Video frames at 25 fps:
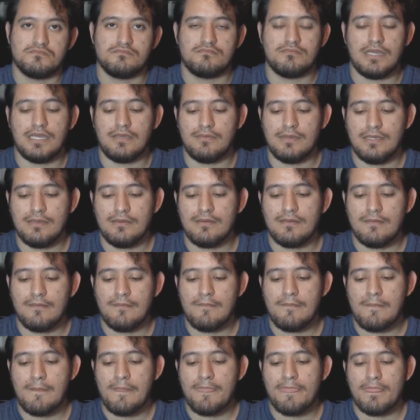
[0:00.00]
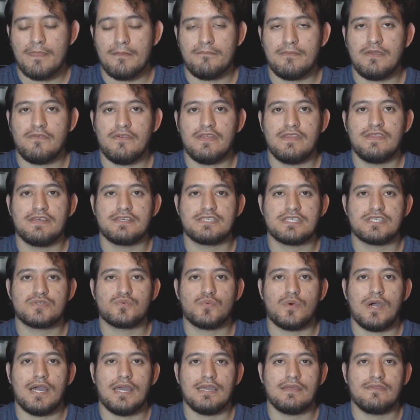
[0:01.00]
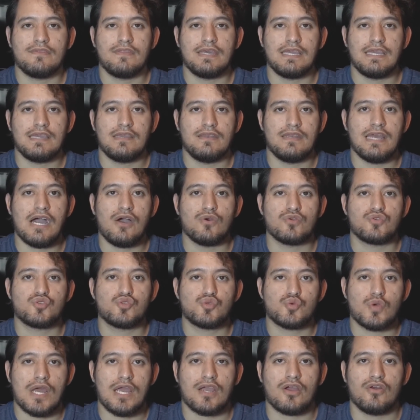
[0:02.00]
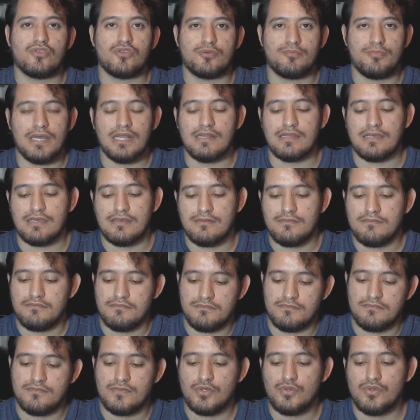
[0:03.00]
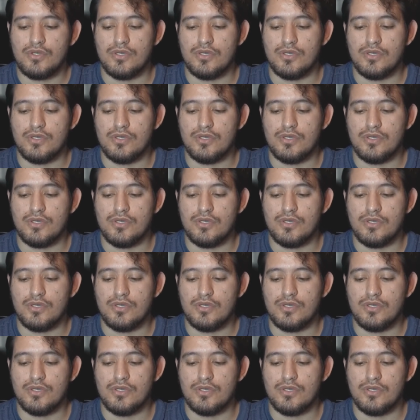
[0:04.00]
Maybe this is why they now drag on their belly. Who